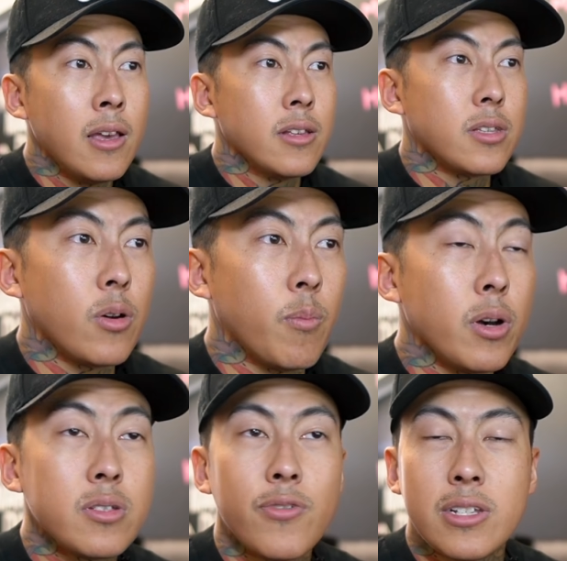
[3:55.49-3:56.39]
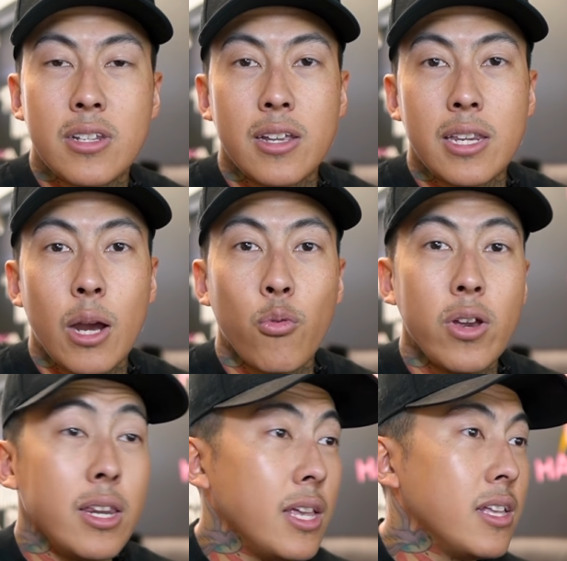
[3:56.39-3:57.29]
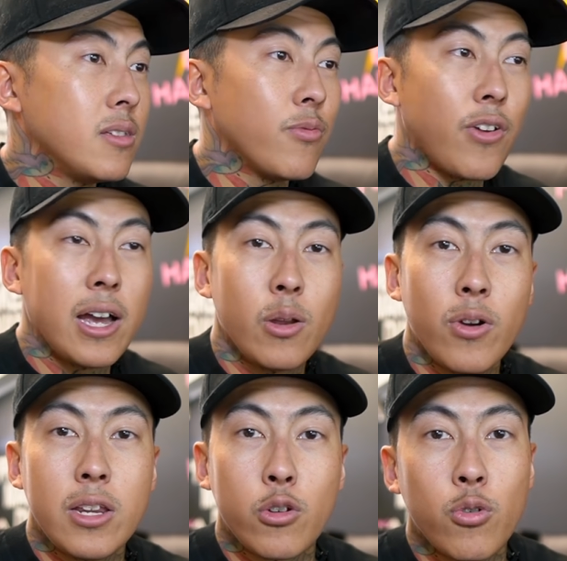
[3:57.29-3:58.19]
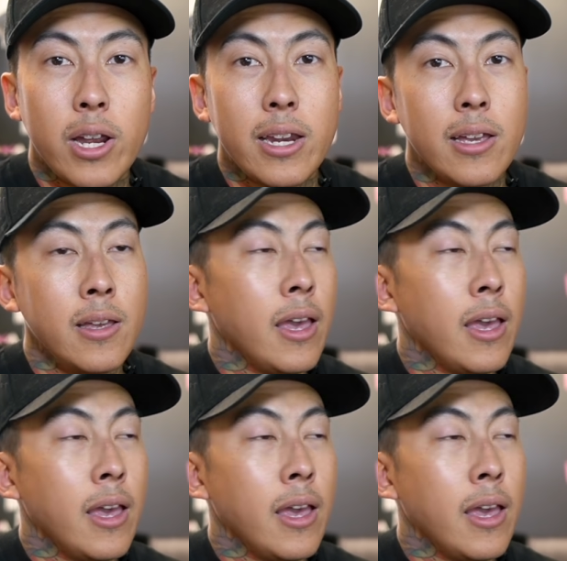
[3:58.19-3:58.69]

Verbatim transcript: So most of us think that we need to find a way to create it.